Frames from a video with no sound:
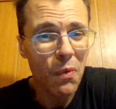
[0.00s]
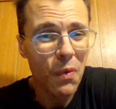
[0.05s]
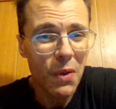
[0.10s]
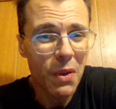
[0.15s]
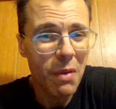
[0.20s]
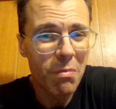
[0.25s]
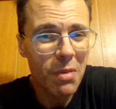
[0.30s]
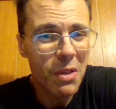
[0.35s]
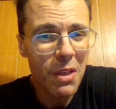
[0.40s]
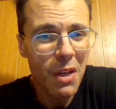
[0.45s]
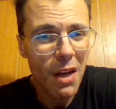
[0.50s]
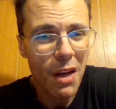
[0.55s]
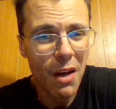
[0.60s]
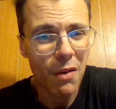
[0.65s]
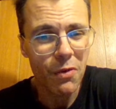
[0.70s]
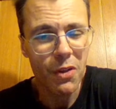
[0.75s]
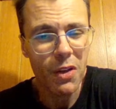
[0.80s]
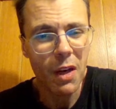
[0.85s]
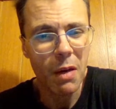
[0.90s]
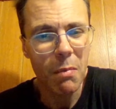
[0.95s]
for
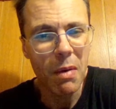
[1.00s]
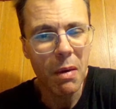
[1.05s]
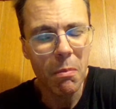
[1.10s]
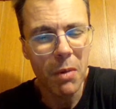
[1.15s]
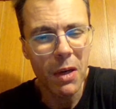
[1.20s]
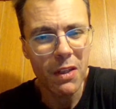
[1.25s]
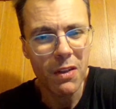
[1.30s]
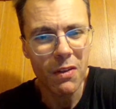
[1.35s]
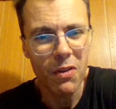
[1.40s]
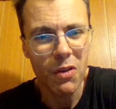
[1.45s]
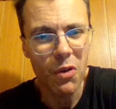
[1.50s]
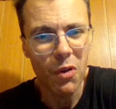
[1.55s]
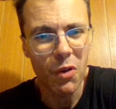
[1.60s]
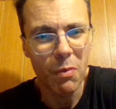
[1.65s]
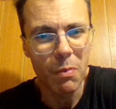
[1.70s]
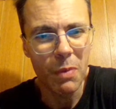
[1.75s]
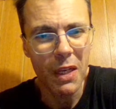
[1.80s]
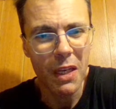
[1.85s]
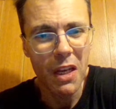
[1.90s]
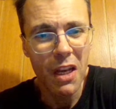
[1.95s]
themselves, like my mother
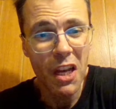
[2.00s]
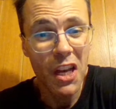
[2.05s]
told me.